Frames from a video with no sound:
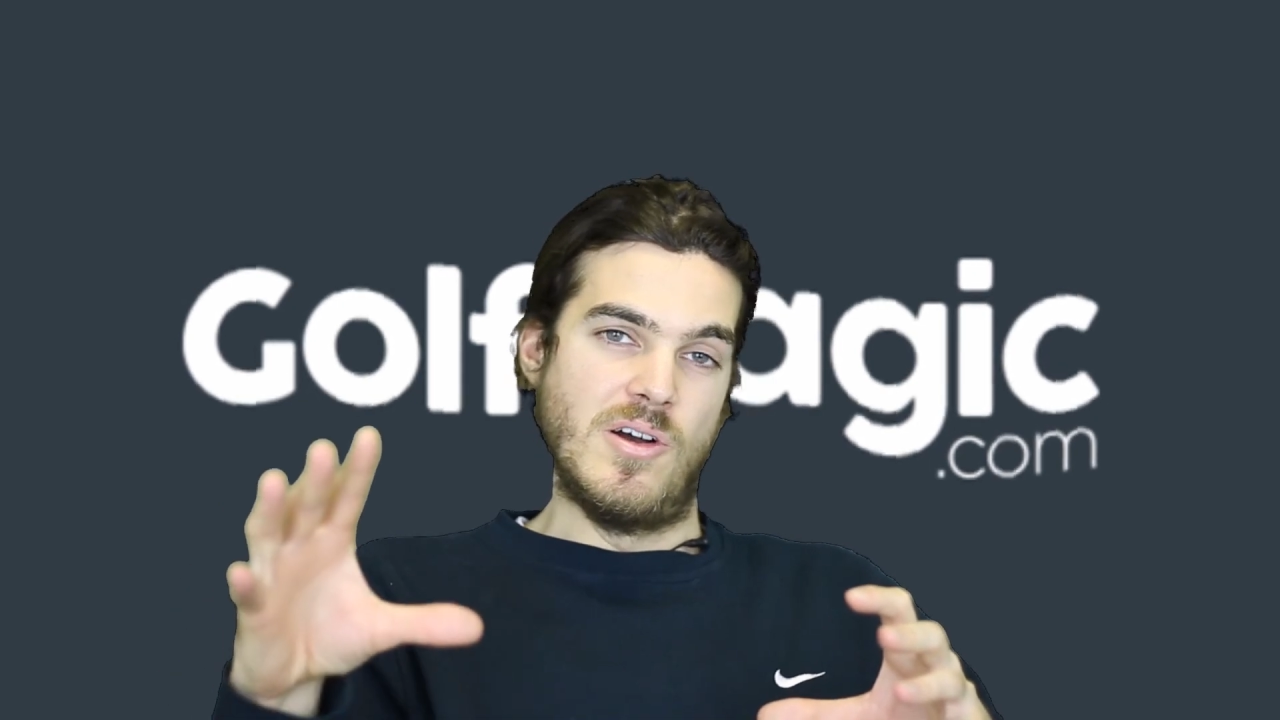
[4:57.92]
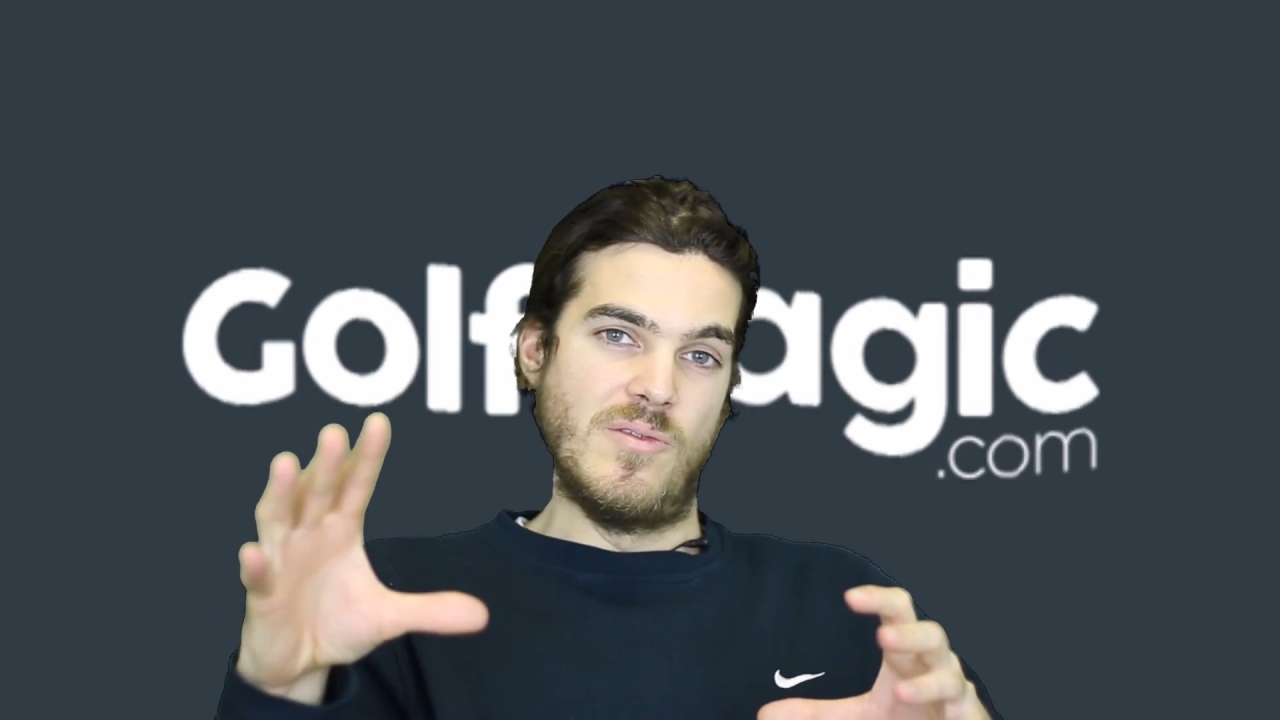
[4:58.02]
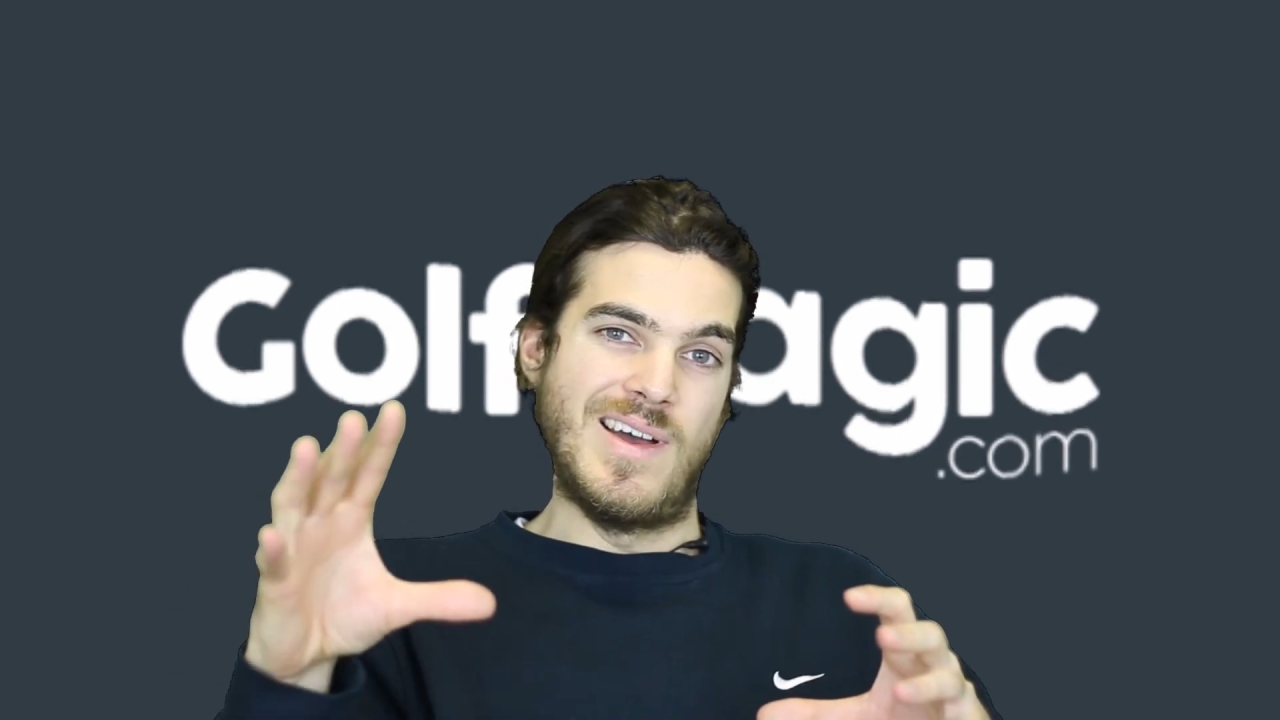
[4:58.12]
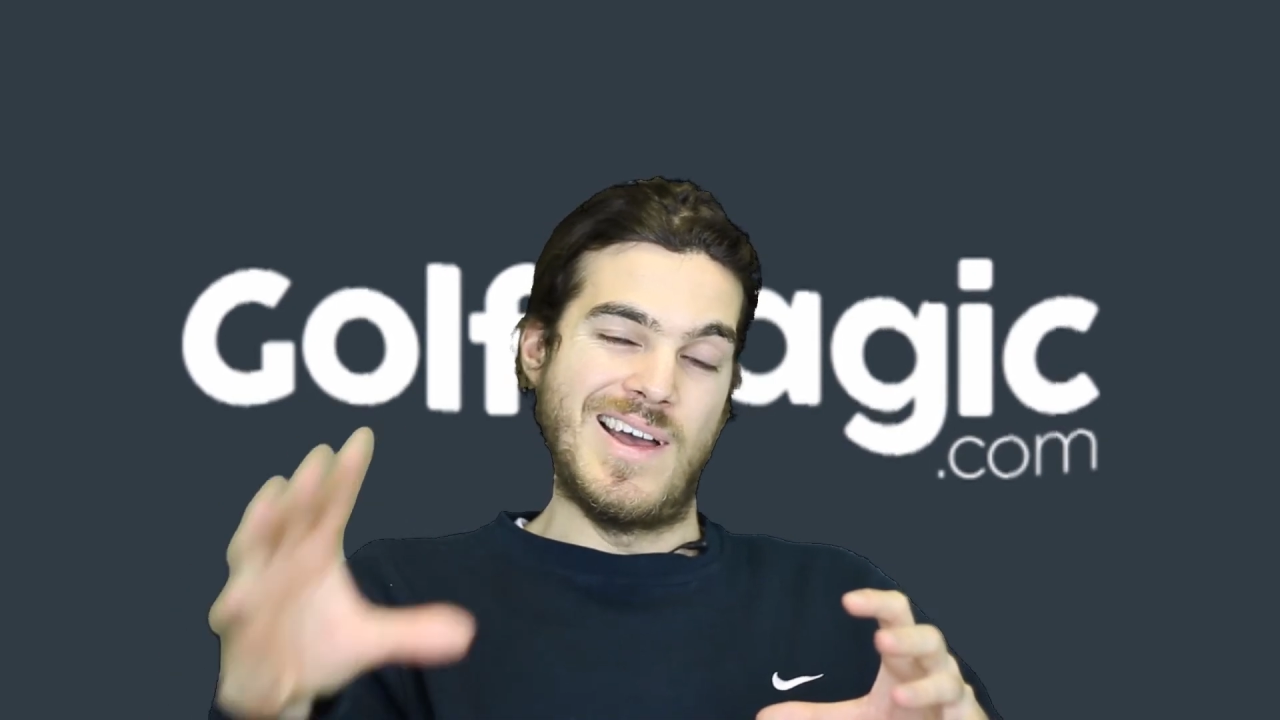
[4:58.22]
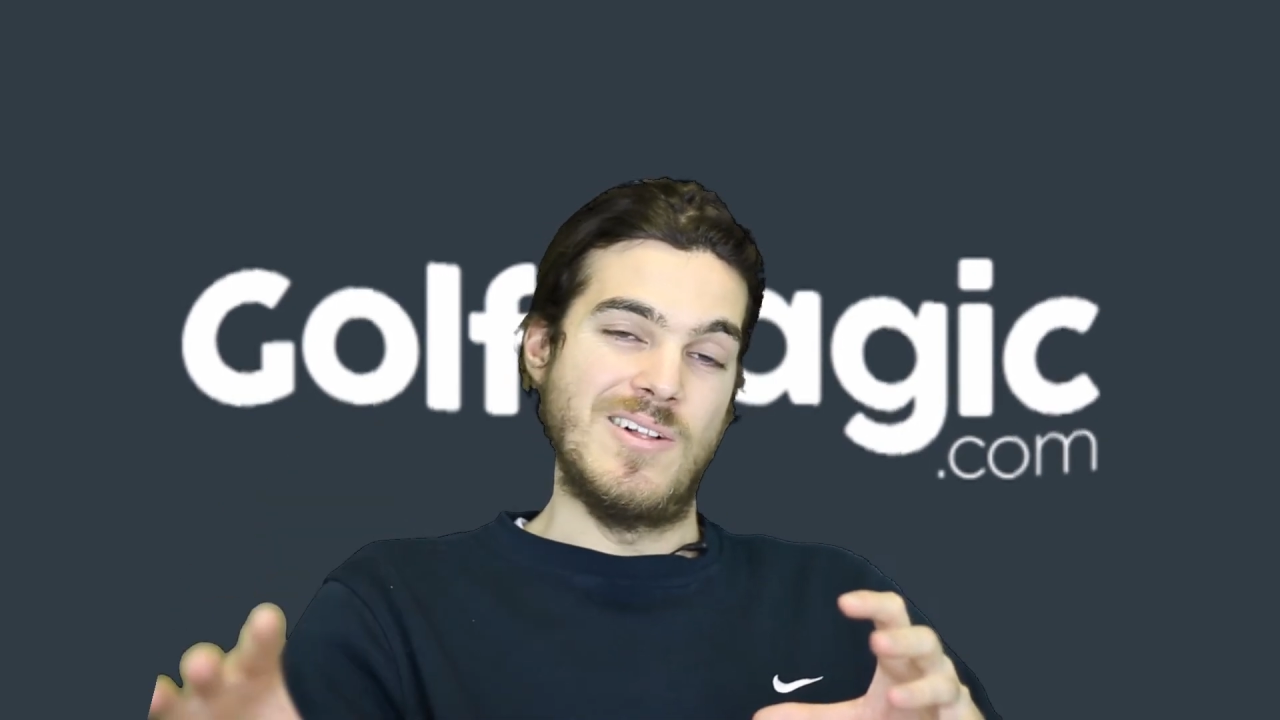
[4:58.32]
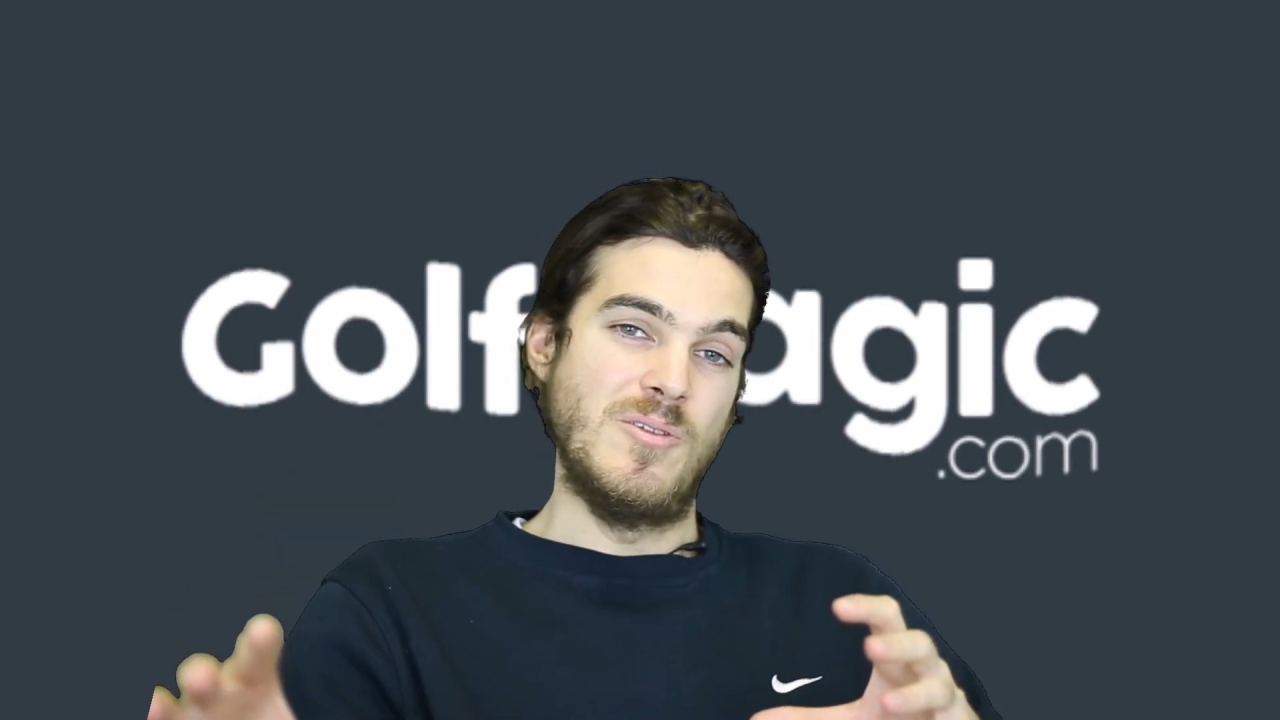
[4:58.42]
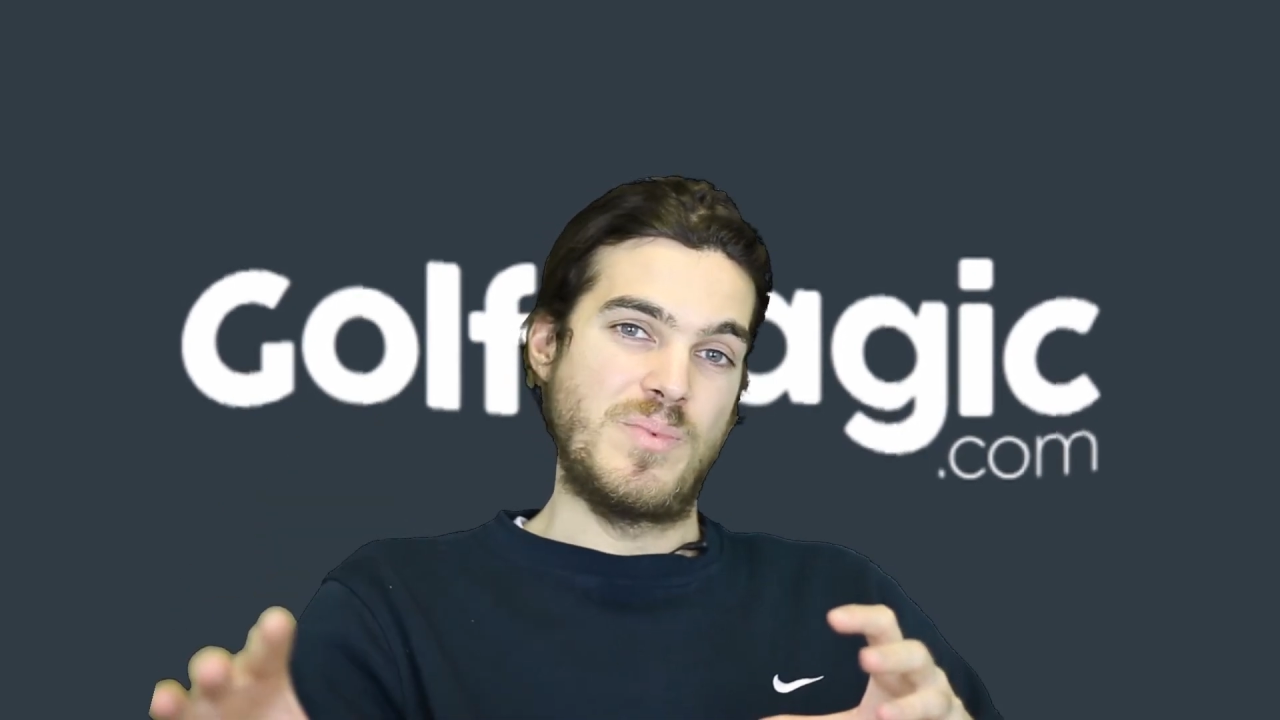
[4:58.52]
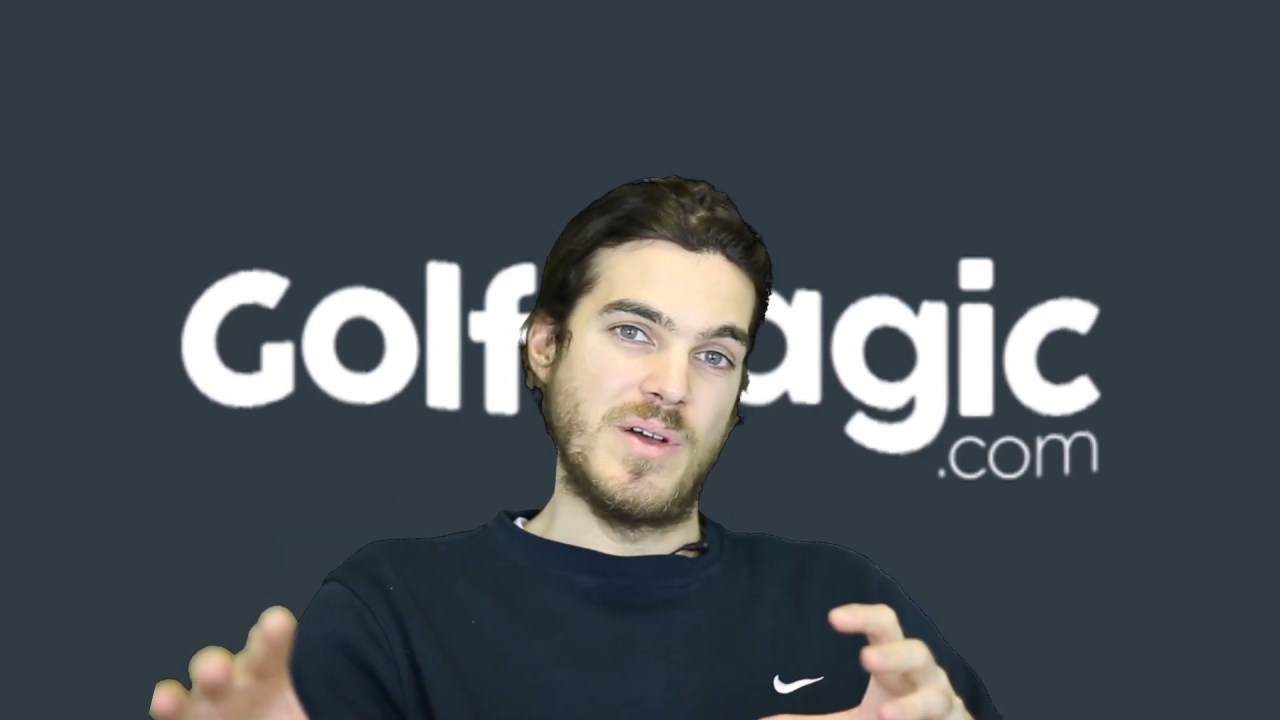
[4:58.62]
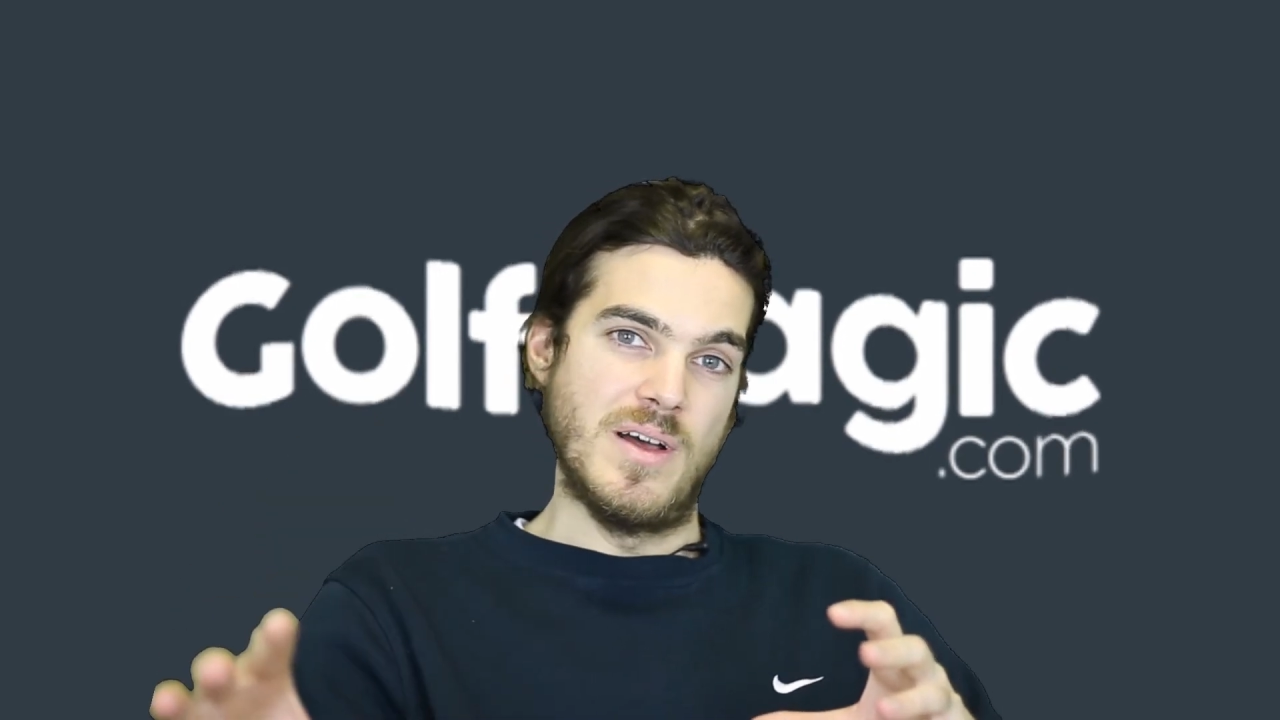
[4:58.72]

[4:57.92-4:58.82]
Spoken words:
of help